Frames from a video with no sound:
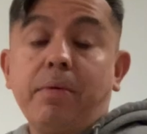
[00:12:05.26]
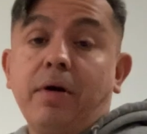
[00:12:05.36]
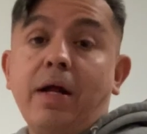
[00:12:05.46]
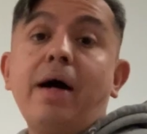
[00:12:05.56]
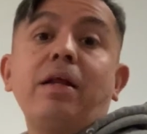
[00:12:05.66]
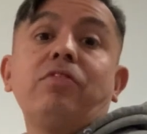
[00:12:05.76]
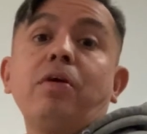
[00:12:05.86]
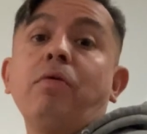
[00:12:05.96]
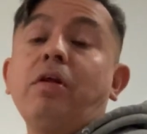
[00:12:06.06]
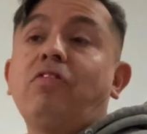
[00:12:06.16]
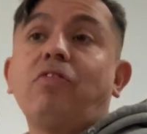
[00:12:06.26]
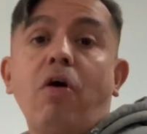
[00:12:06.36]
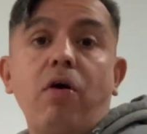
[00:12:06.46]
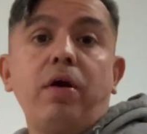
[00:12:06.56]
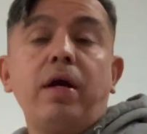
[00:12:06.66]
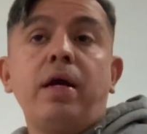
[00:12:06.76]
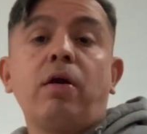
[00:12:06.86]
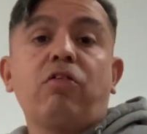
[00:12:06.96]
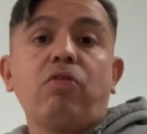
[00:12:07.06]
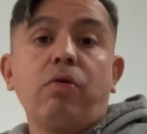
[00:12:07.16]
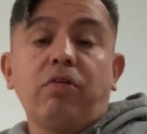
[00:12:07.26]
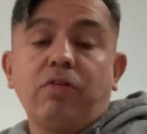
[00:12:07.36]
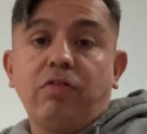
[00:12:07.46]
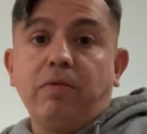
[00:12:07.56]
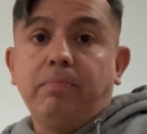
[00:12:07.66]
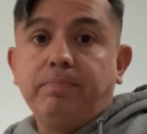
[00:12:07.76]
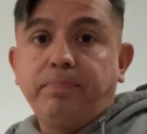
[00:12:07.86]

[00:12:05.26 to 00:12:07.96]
it or not, is the only star in our solar system.